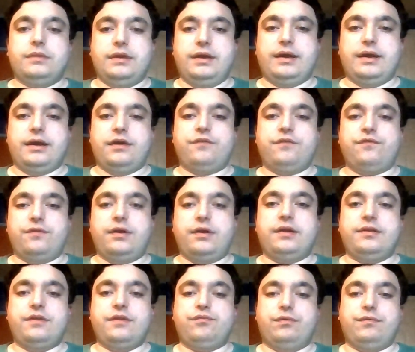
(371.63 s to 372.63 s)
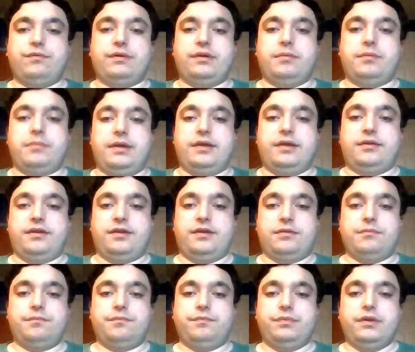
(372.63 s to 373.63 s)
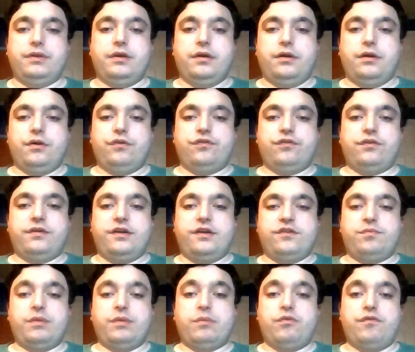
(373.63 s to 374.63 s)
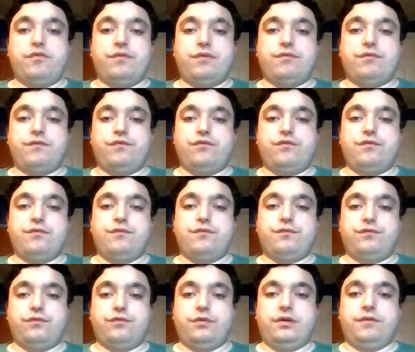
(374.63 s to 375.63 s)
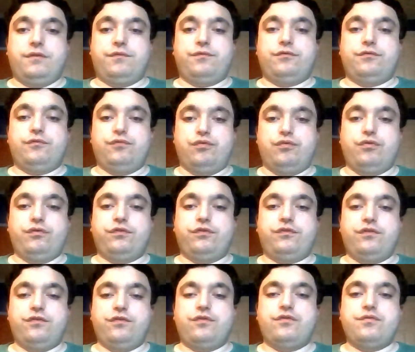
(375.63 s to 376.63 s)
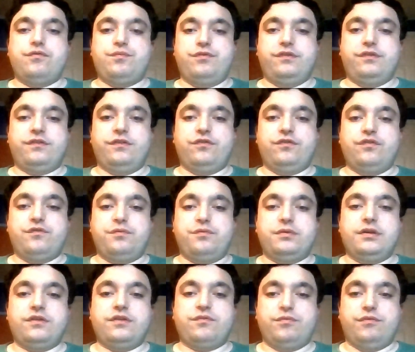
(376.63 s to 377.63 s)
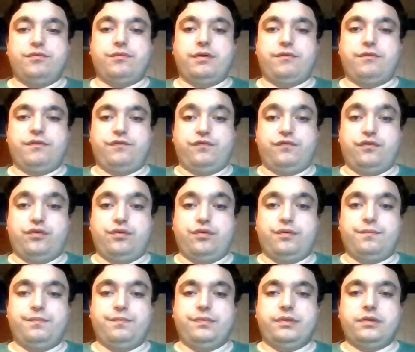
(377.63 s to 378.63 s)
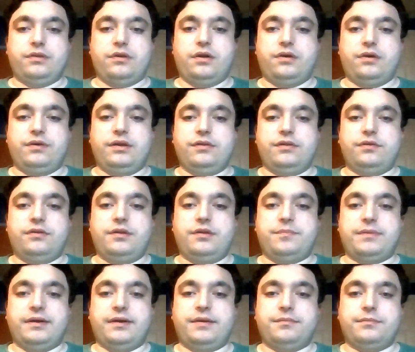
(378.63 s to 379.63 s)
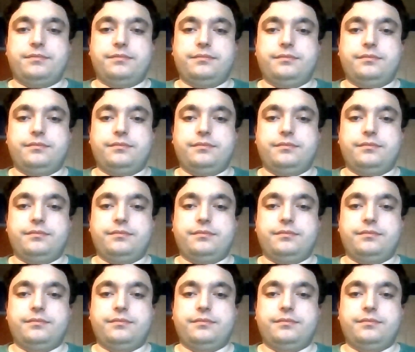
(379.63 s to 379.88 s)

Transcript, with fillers: Yeah, I, I definitely recommend it. So that's my movie review of Close to You, Precinct 2 from this movie review. Alright, goodbye.